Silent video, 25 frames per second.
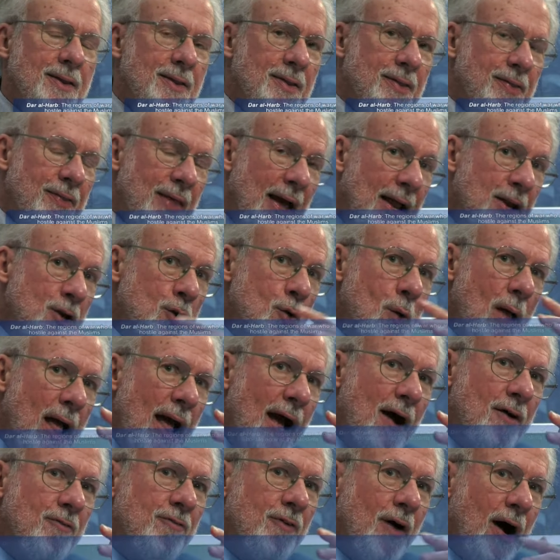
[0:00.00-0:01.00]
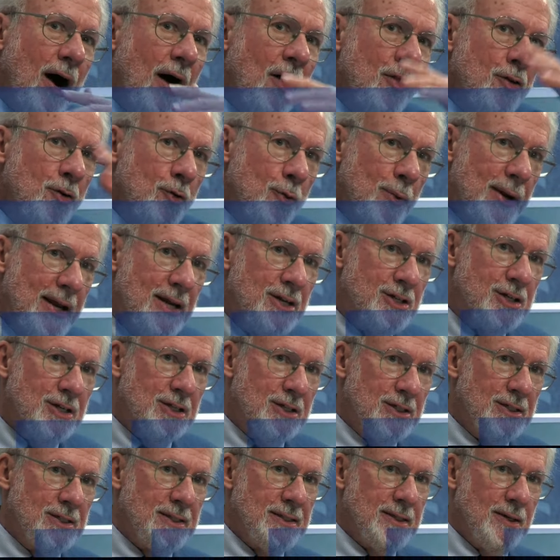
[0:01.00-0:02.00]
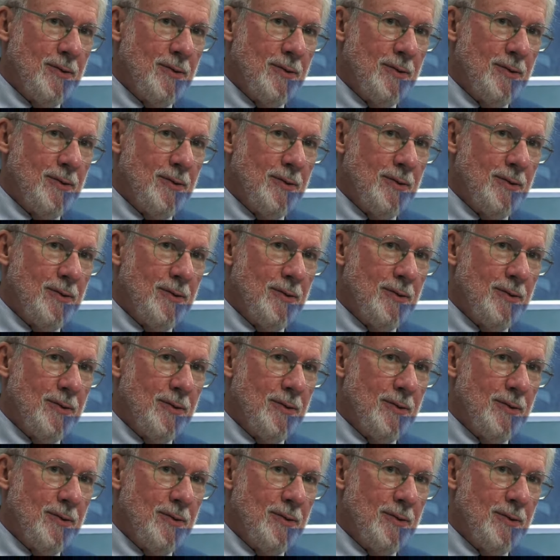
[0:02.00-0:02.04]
then you have other regions